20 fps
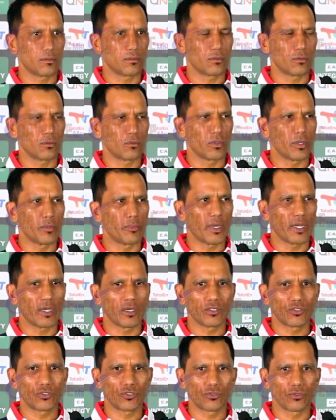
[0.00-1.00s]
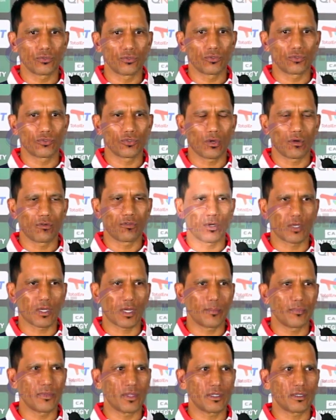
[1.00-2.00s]
we managed to
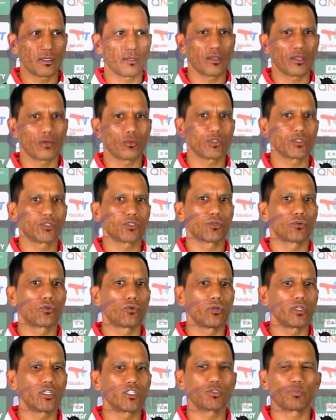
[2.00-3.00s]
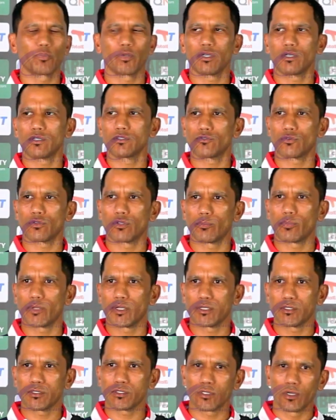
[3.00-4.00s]
overcome that, and that was a good experience for the
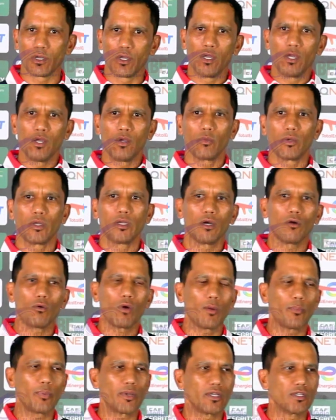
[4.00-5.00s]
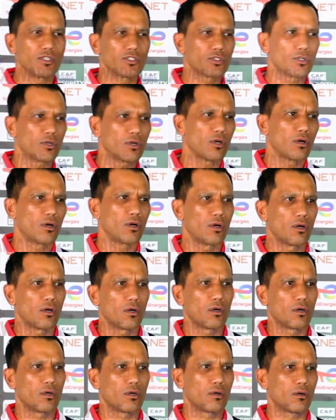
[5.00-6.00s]
players. We know our players
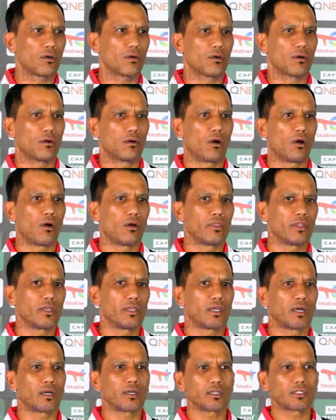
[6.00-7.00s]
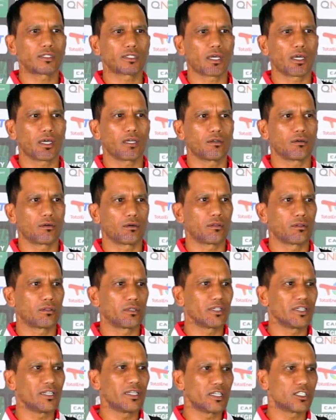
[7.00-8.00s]
are on the younger side, or on
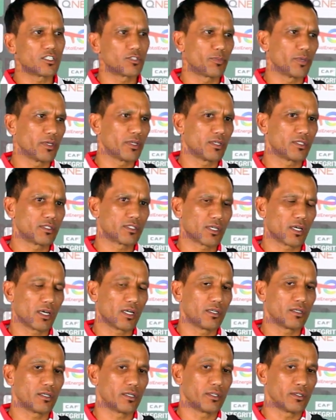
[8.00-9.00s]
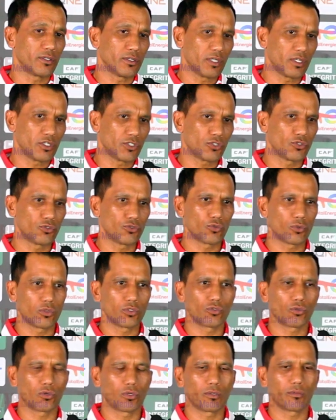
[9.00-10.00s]
the inexperienced side in relation to a
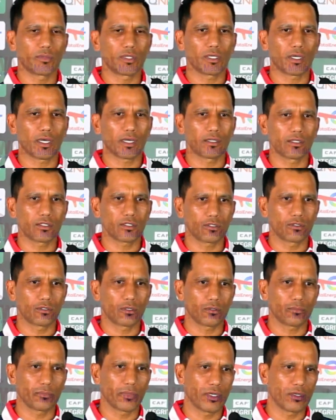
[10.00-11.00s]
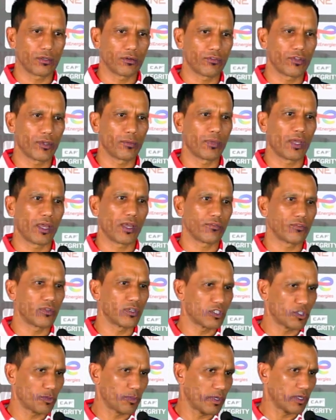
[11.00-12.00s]
tournament like this. Not many of them have the
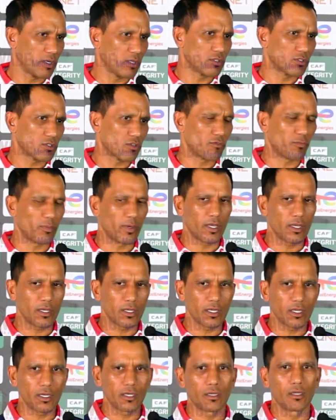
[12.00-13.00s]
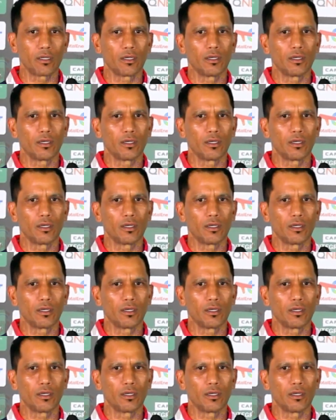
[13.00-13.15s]
experience of playing in